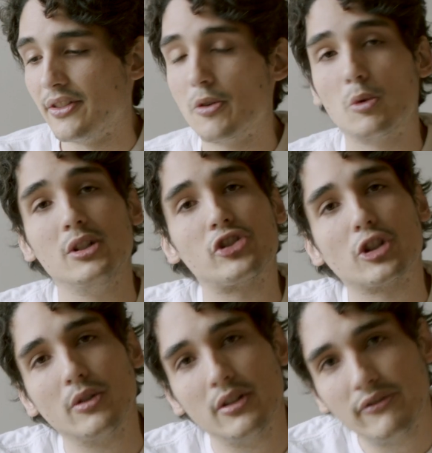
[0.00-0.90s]
They wouldn't
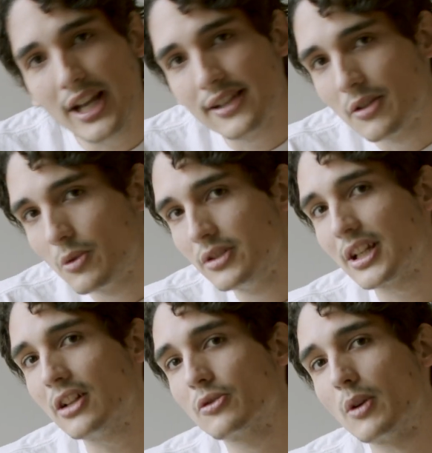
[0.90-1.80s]
show their face. They wouldn't
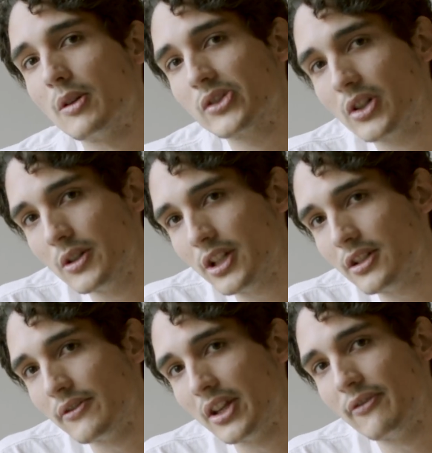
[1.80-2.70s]
tell us what was going
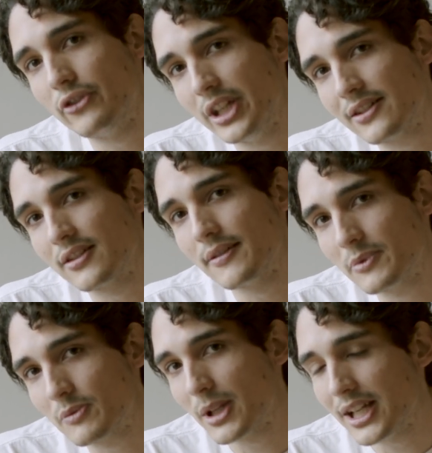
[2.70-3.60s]
on, if they freaked the
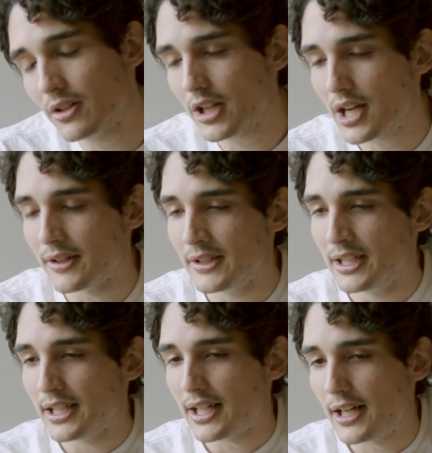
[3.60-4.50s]
plane or not.
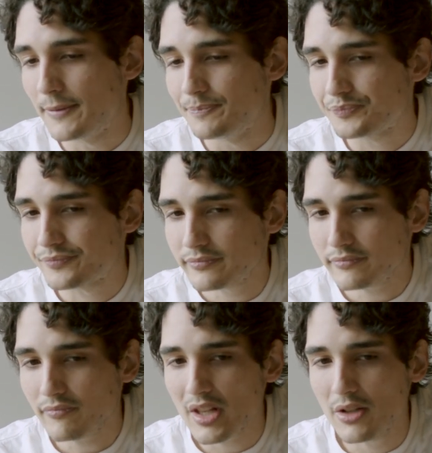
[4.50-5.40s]

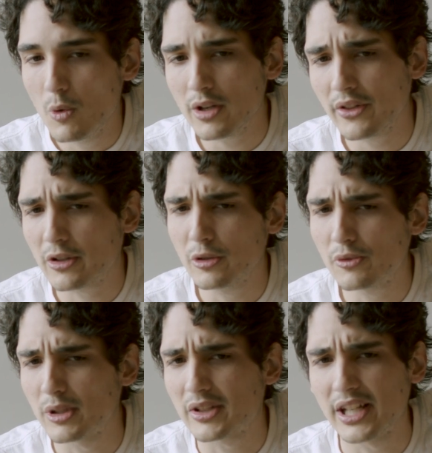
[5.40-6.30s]
One of the crews
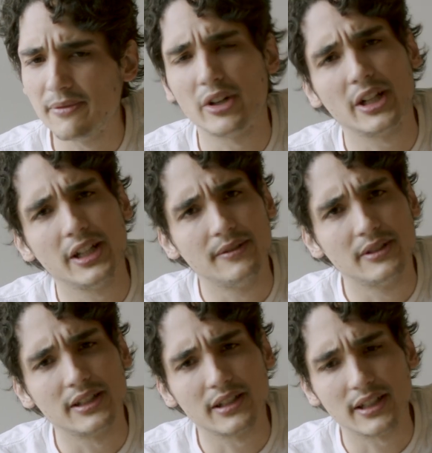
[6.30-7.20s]
was getting very
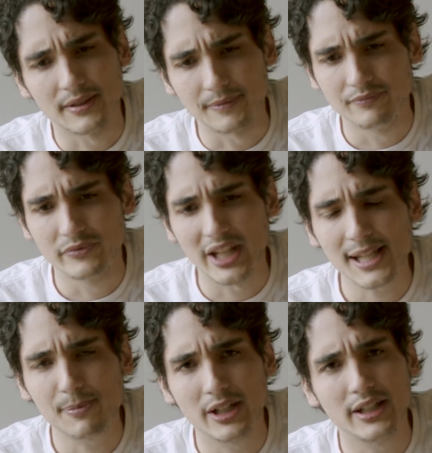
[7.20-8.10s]

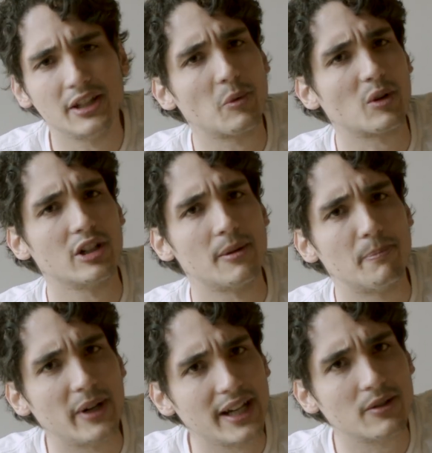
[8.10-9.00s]
desperate, and they were gonna
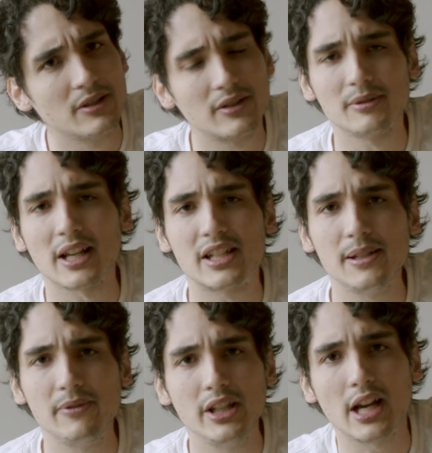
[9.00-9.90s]
break a
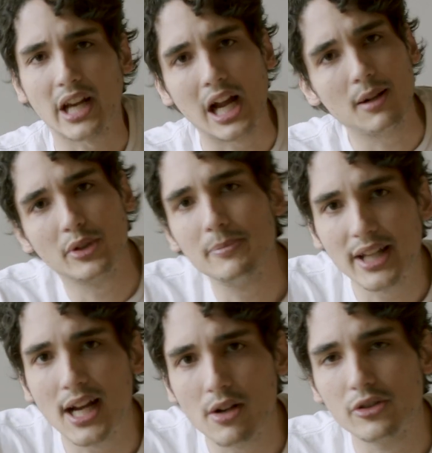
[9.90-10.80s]
TV. I calmed them
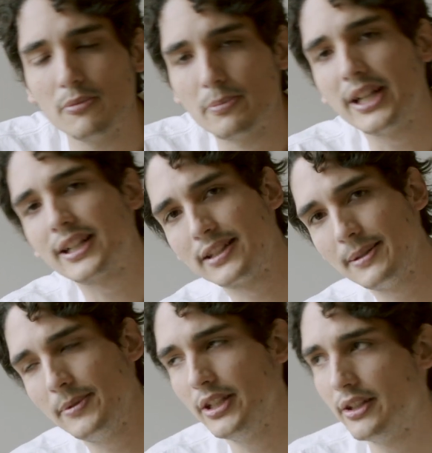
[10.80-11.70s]
down. Don't break a
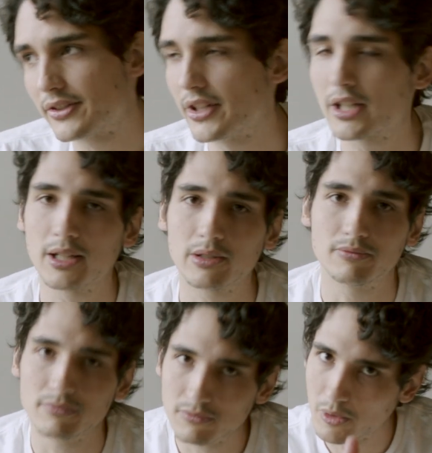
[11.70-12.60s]
TV. It's not gonna
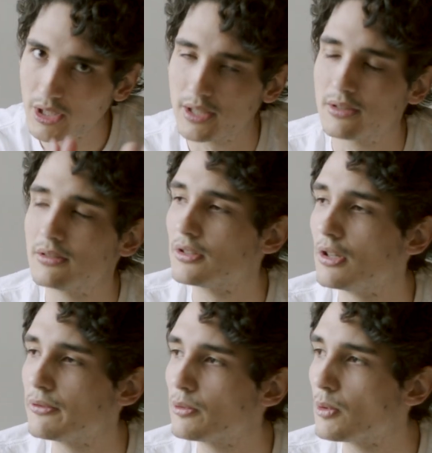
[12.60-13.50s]
really
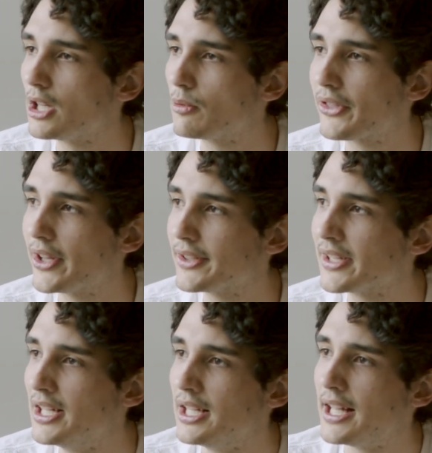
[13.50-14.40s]
go well with us.
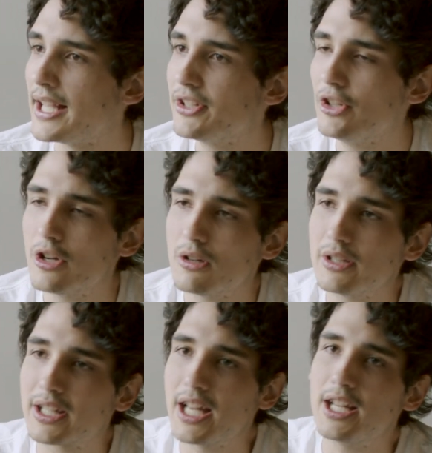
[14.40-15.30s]
And you know,
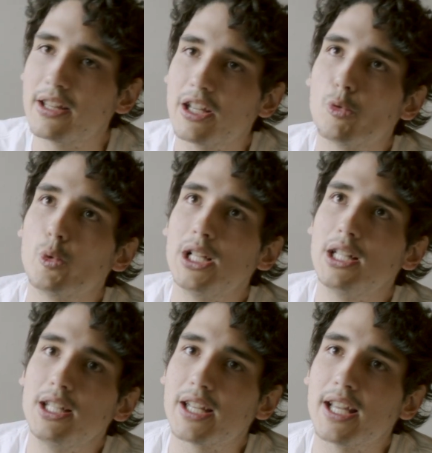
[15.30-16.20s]
in Kenya, they
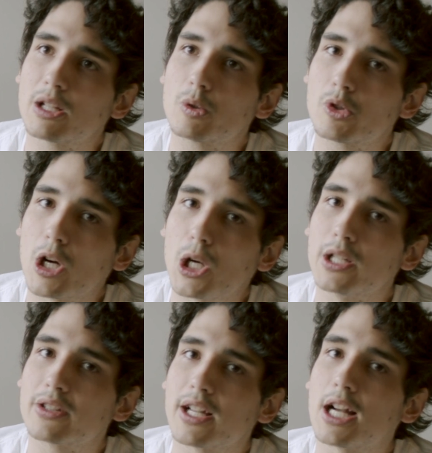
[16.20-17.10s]
really take it to
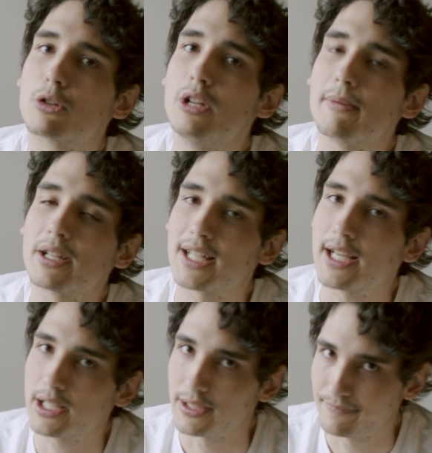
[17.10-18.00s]
heart the Hakuna
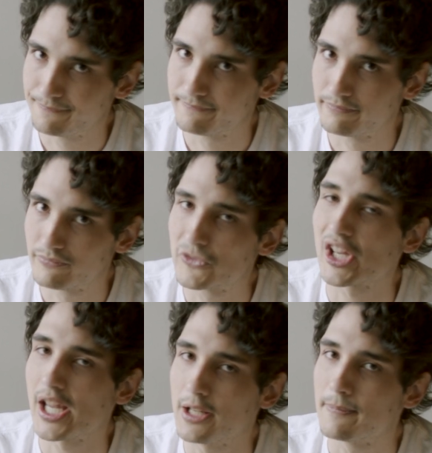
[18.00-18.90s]
Matata
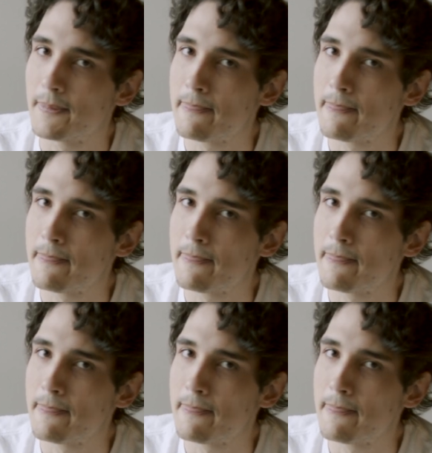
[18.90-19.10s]
saying.